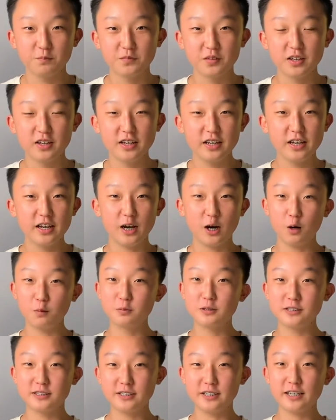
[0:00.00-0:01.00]
I
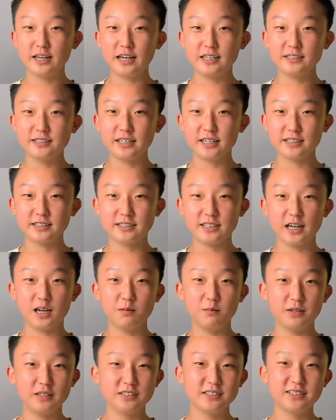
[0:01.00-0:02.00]
hope to see you guys next
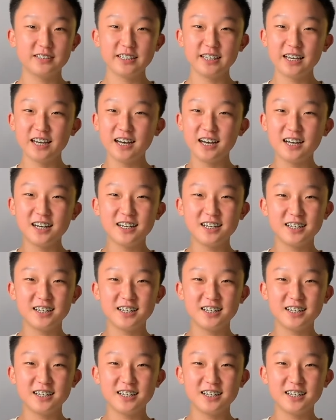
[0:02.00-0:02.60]
time, and see ya!